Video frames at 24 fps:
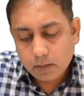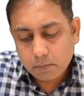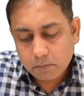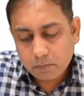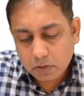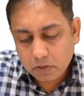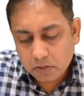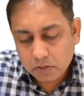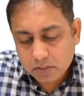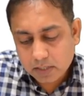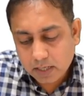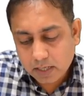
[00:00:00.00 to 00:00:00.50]

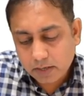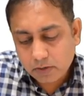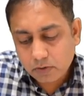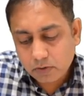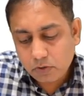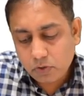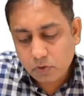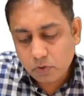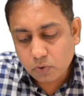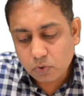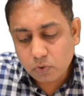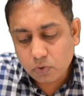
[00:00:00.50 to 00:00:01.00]
because I
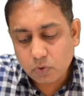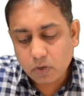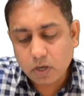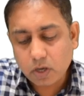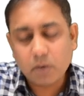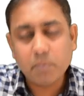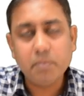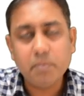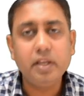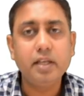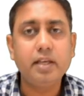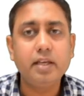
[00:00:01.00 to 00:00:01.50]
don't know
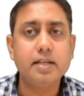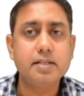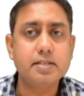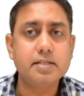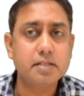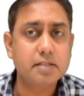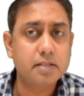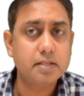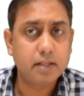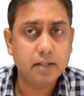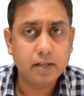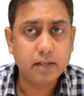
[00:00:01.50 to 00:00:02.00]
how many
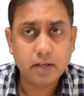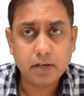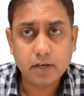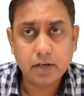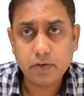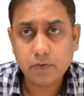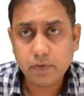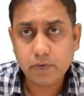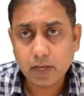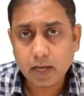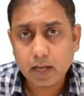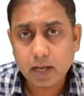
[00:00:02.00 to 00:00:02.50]
cases are there
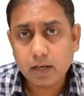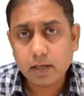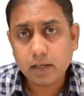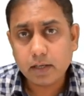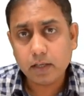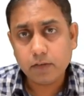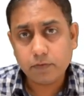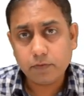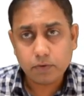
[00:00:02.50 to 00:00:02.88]
in reality.